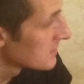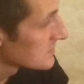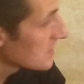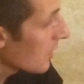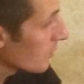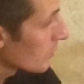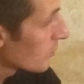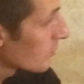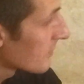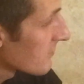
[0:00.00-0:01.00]
So
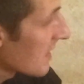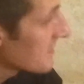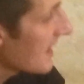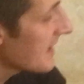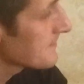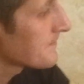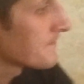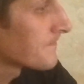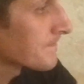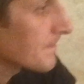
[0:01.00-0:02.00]
we run that.
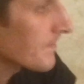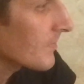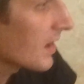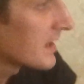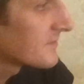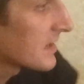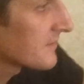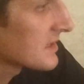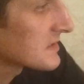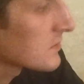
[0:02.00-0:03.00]
I even have
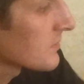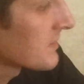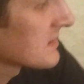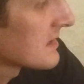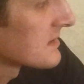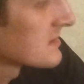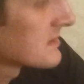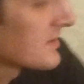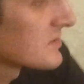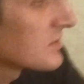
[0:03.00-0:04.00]
a nice little thing that
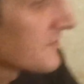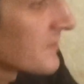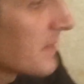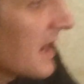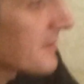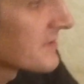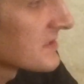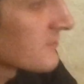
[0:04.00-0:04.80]
tells you if the battery's